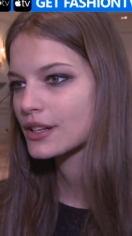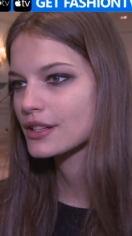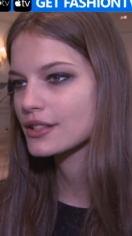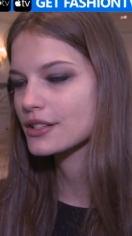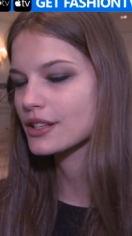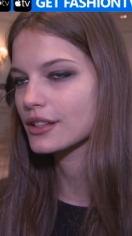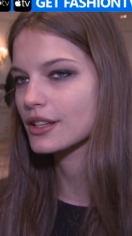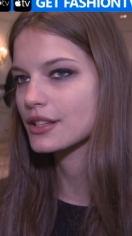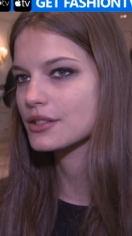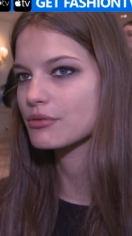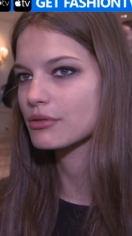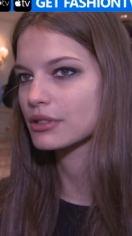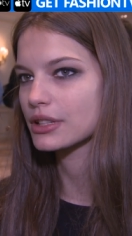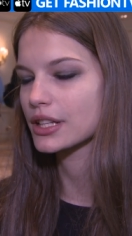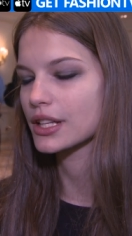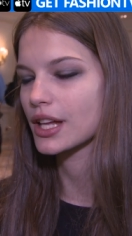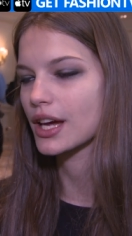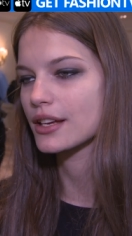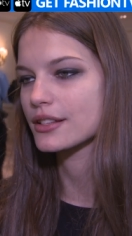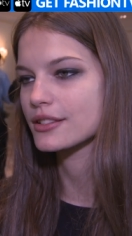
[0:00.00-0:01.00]
So that's really
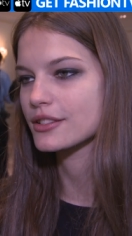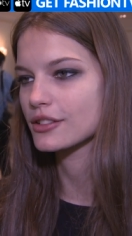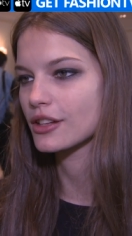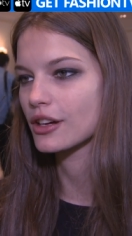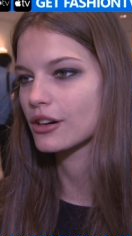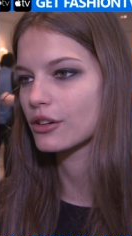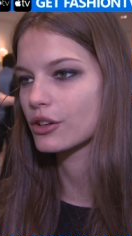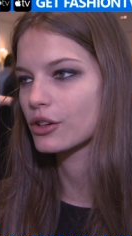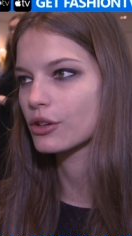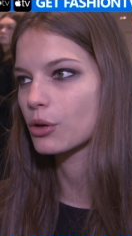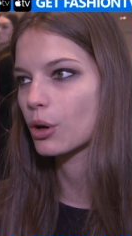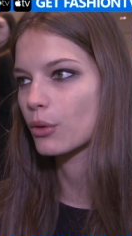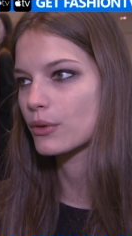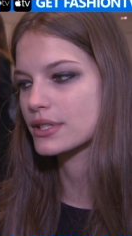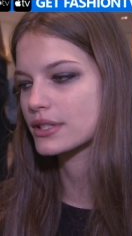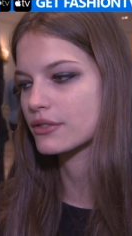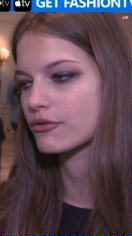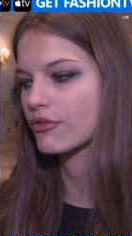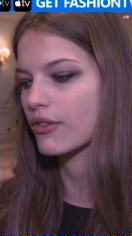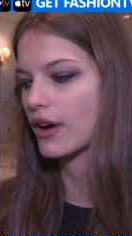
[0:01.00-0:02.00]
nice, you know, you always
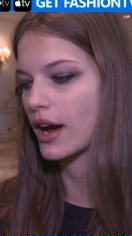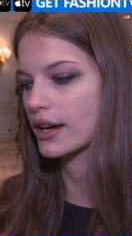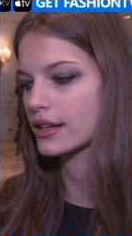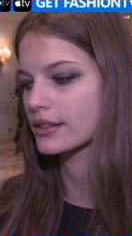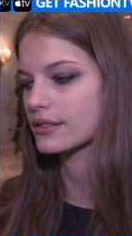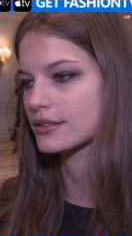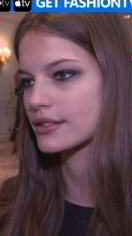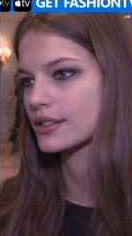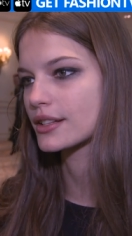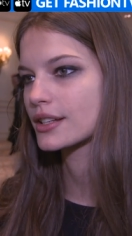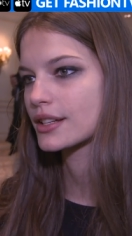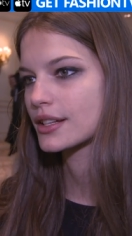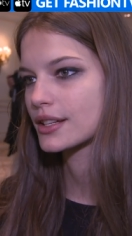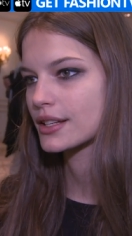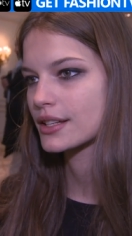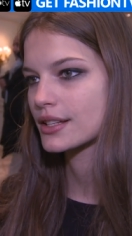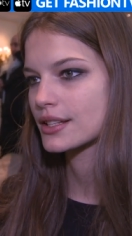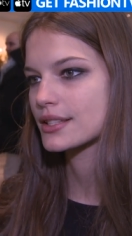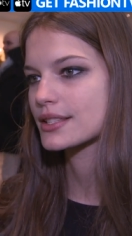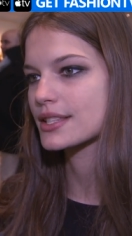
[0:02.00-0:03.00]
find
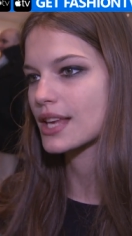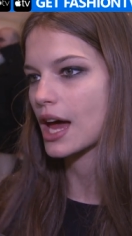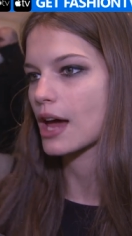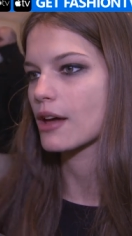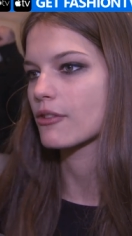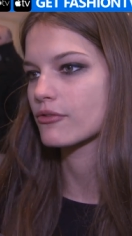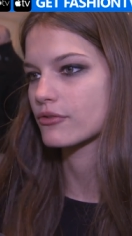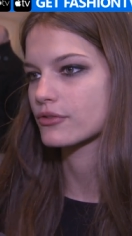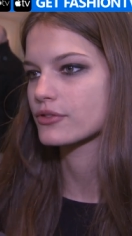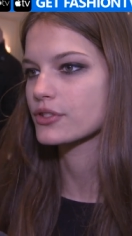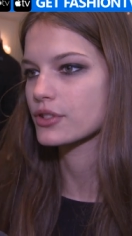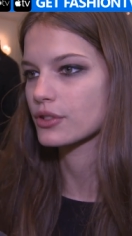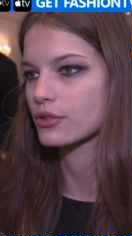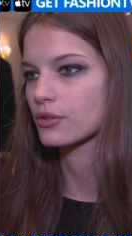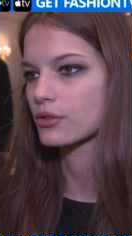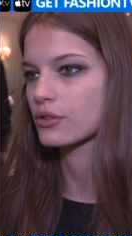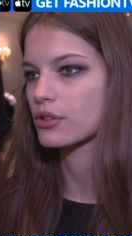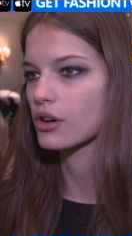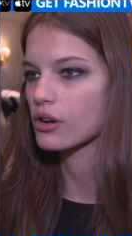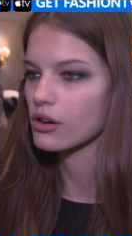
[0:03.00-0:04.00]
time
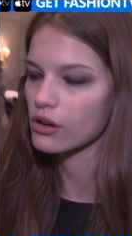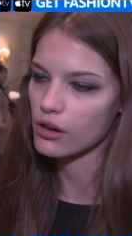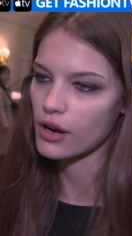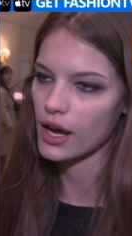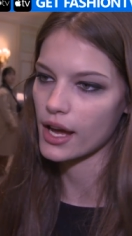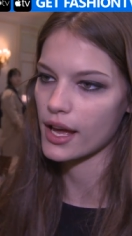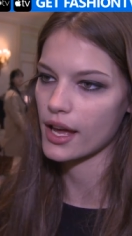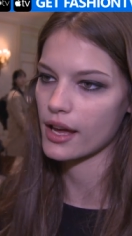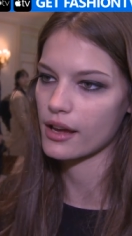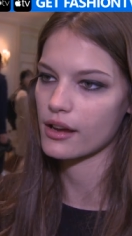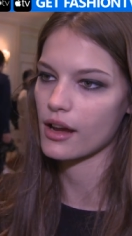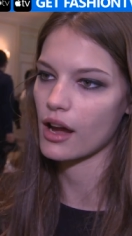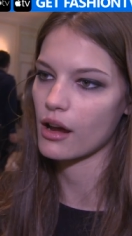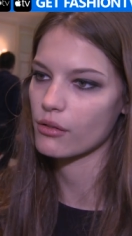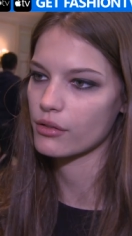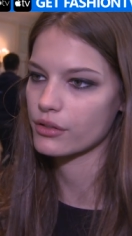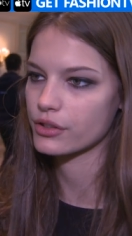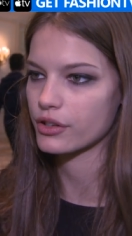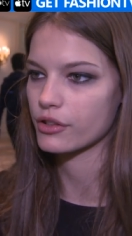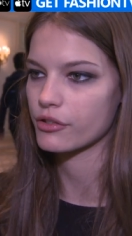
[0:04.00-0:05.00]
to go and hang out
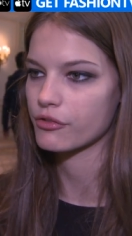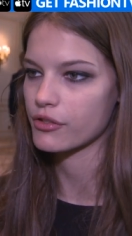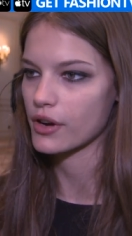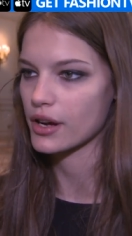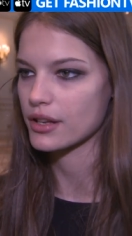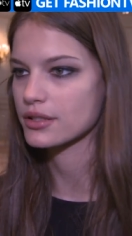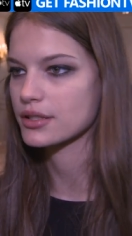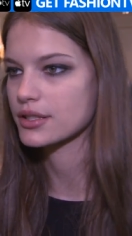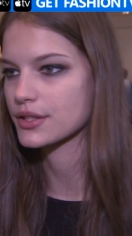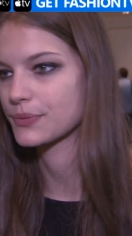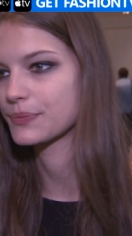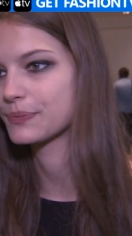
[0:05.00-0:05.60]
with your friends.